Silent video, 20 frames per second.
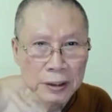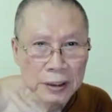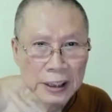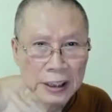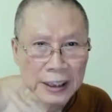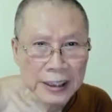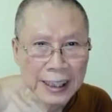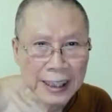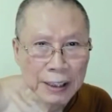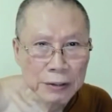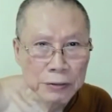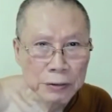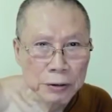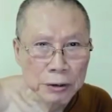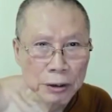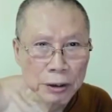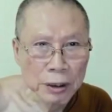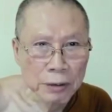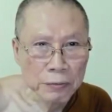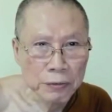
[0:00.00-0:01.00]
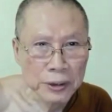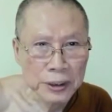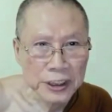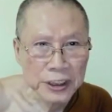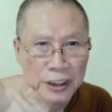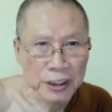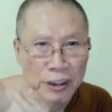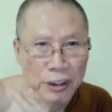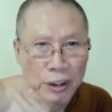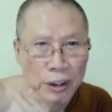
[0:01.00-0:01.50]
learn how to cope with
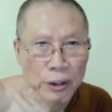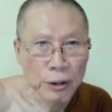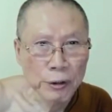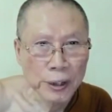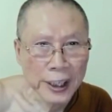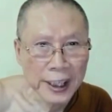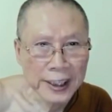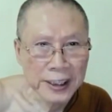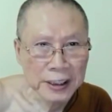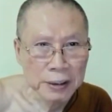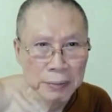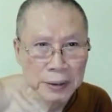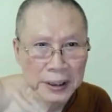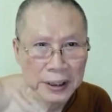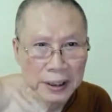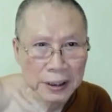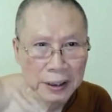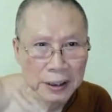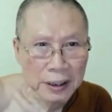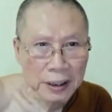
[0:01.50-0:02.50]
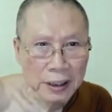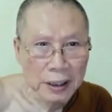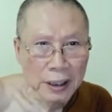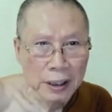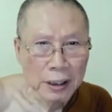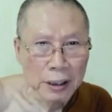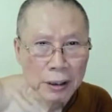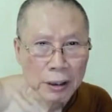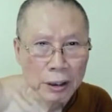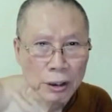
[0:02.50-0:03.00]
your old enemy
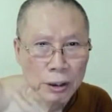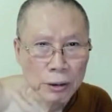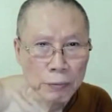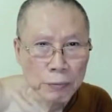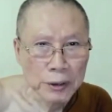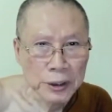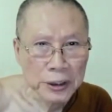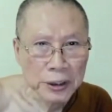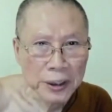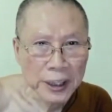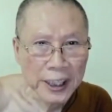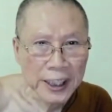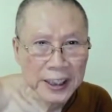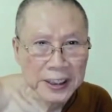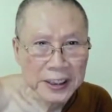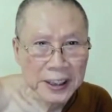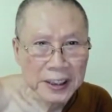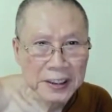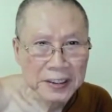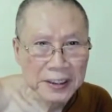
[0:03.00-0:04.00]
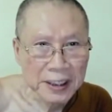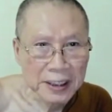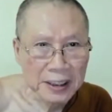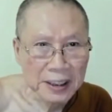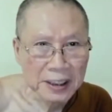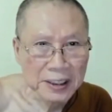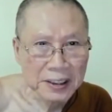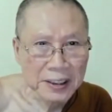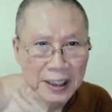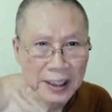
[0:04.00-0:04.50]
cope with your aging,
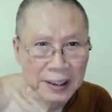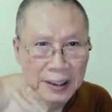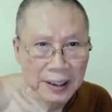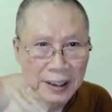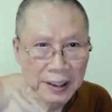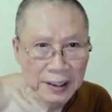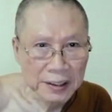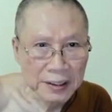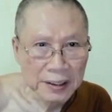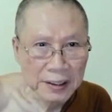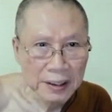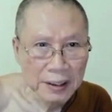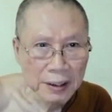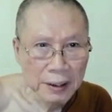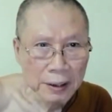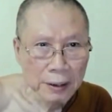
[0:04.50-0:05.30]
sickness, and death,